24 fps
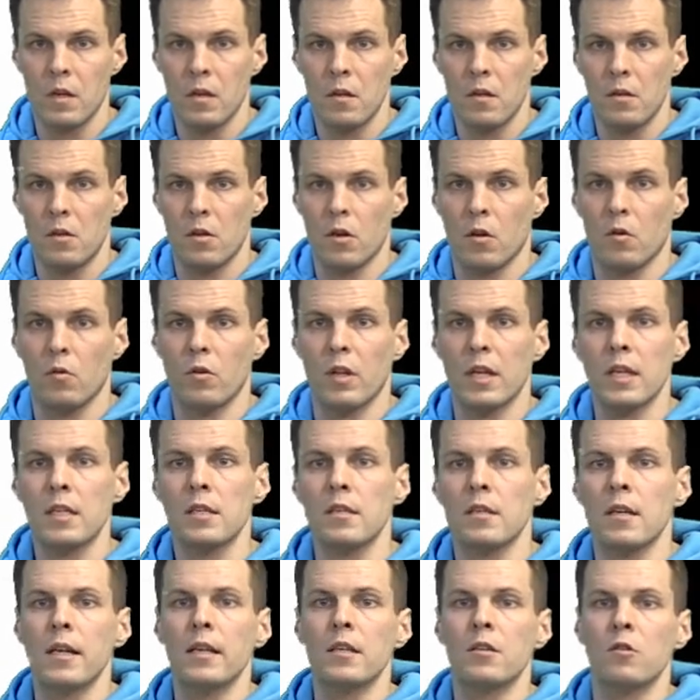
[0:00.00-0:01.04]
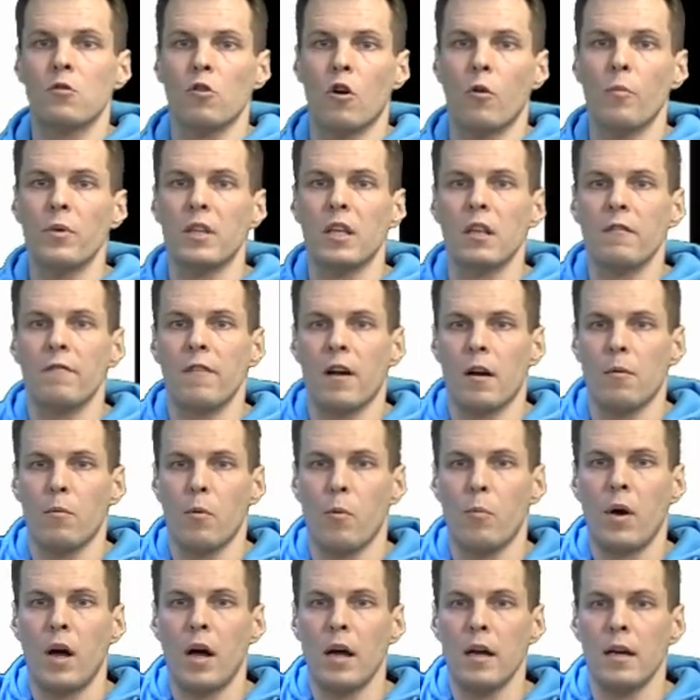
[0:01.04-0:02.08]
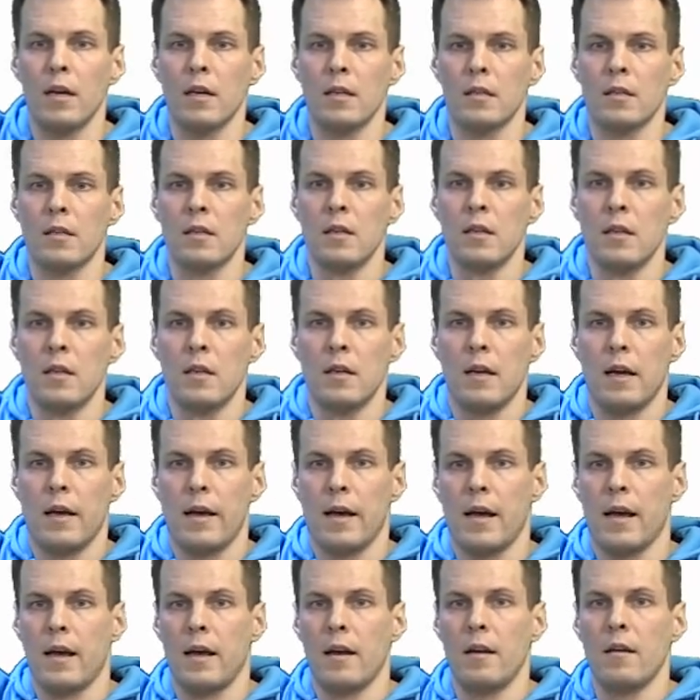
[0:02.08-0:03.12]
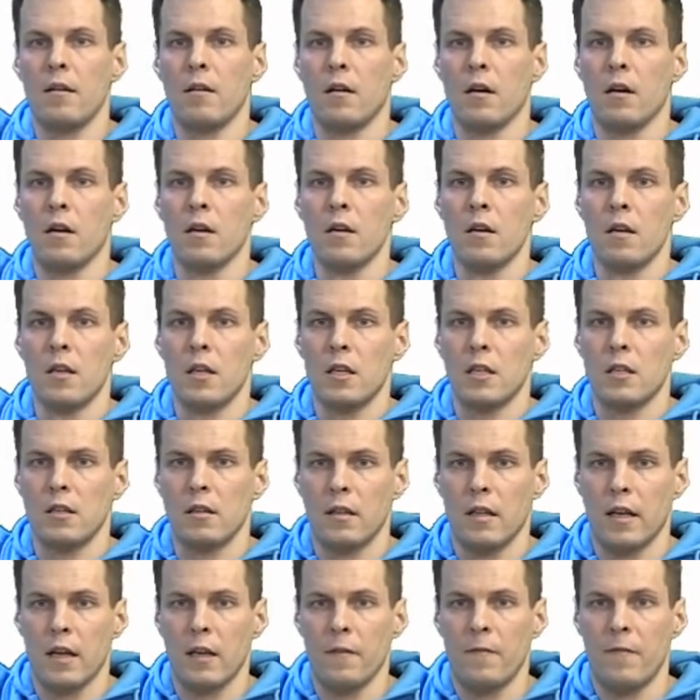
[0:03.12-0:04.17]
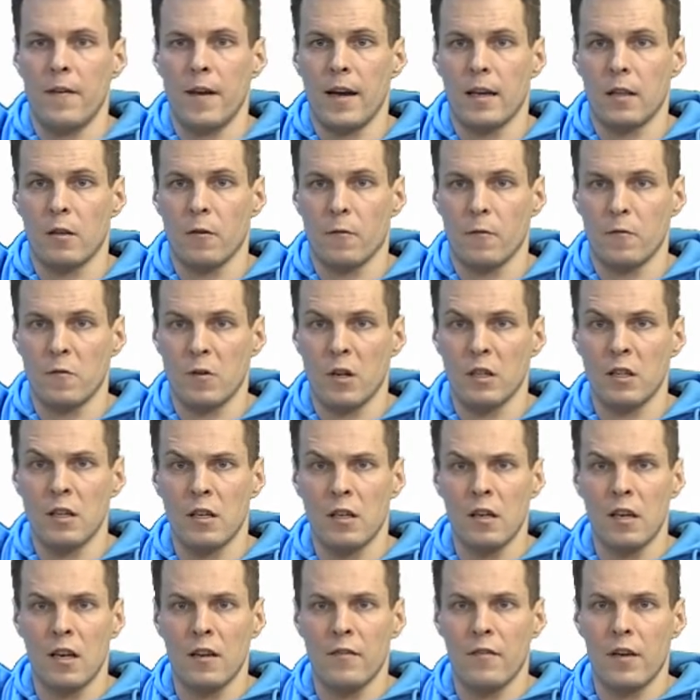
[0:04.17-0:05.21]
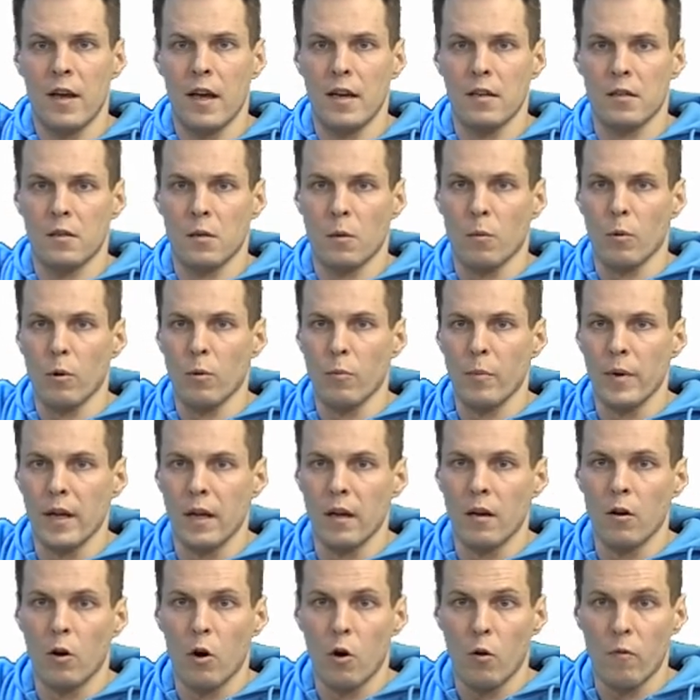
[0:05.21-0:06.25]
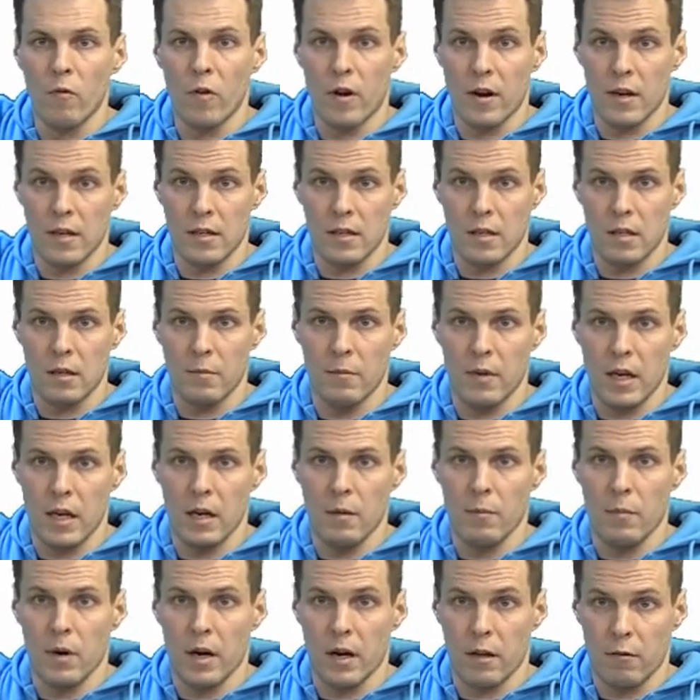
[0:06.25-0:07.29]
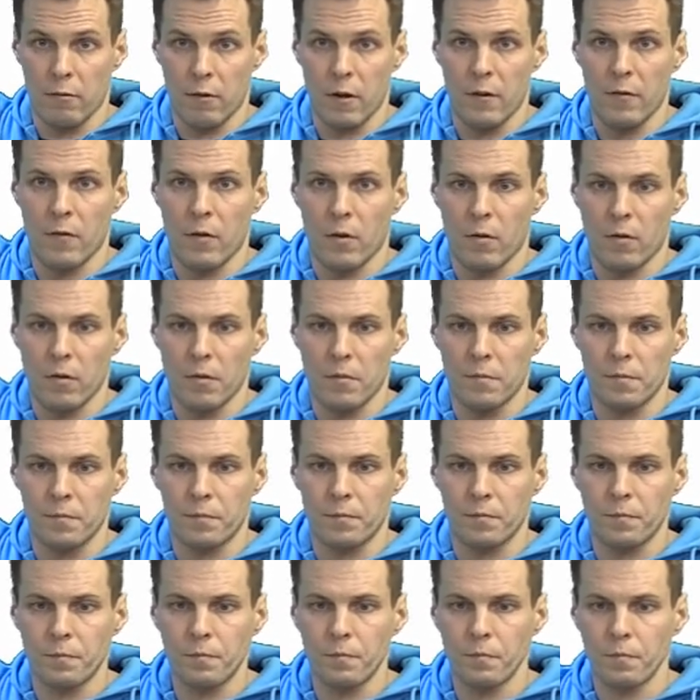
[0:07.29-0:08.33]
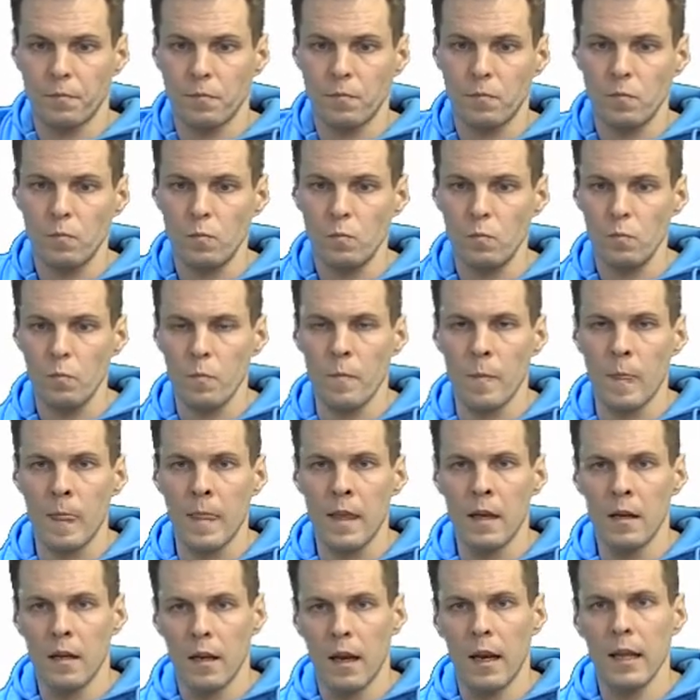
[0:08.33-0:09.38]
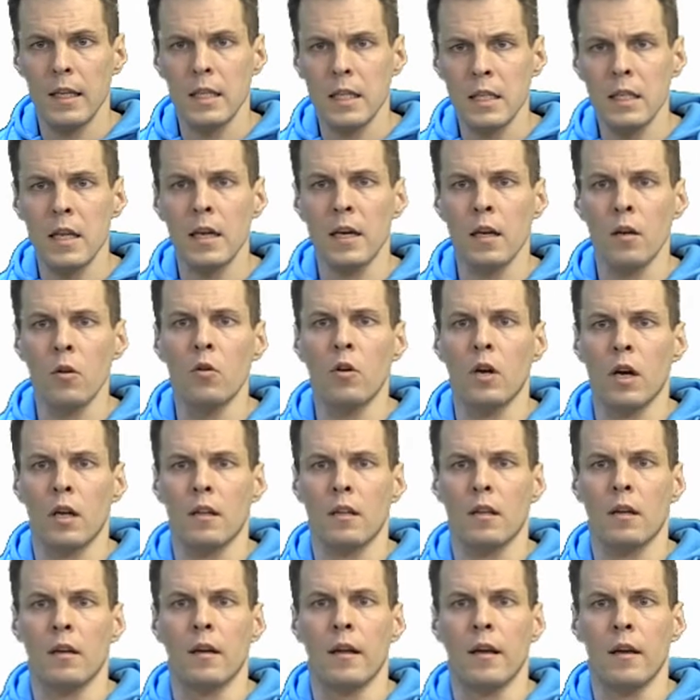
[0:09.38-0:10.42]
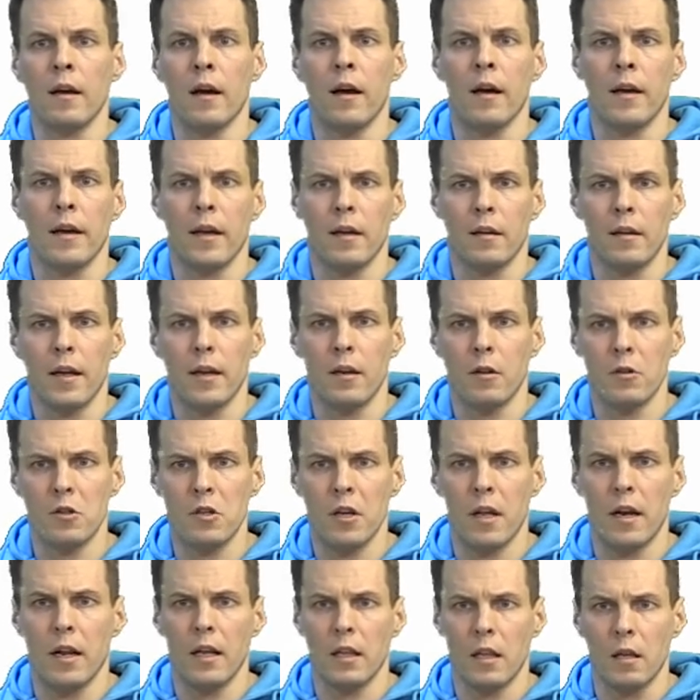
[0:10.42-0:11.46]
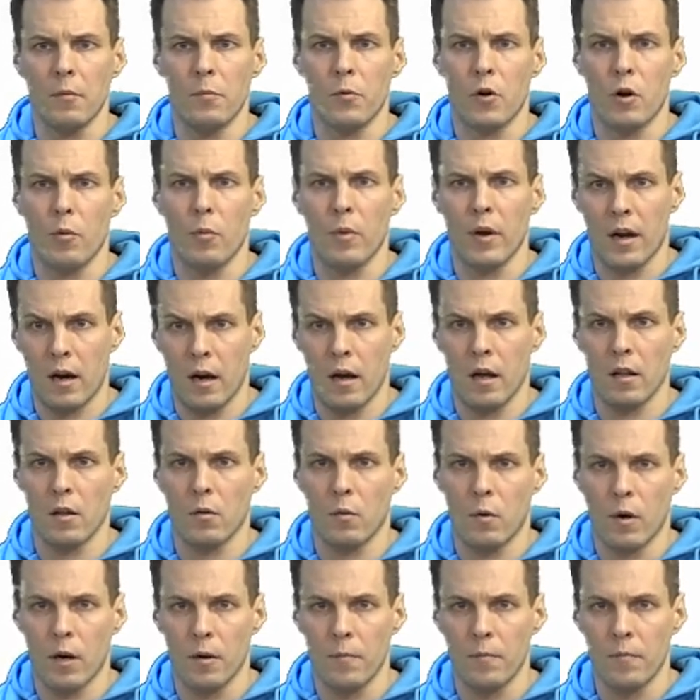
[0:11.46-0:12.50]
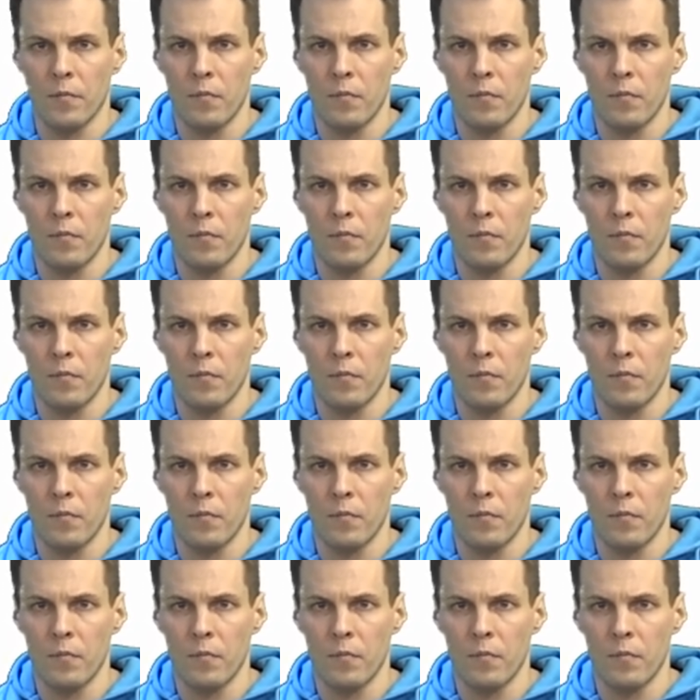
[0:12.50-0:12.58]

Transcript: So this leads to omitted variable bias, and the effect of statistical deviation will be overestimated by threefold. Let's take a look at an endogeneity problem, another one.